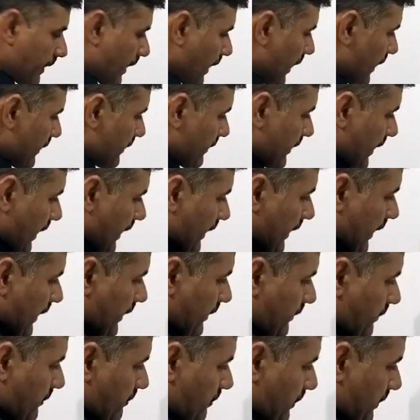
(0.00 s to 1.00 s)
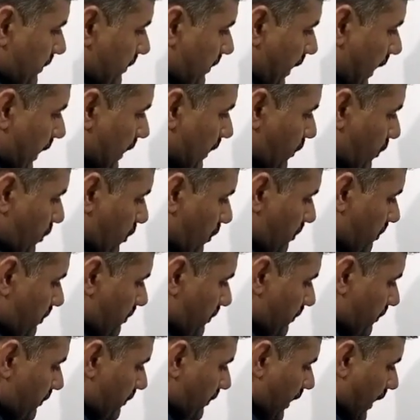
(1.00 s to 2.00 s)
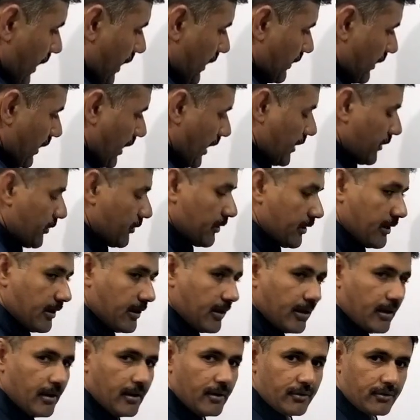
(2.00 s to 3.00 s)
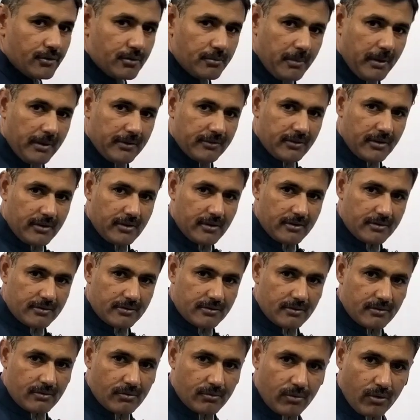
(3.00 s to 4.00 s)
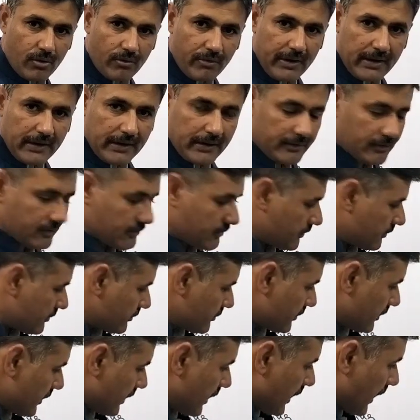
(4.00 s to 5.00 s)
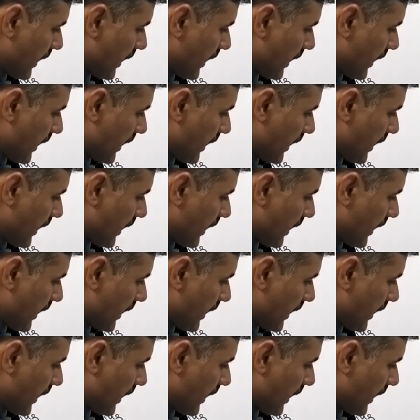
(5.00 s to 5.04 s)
and then add methyl group and hydrogen to maintain its 4 valencies.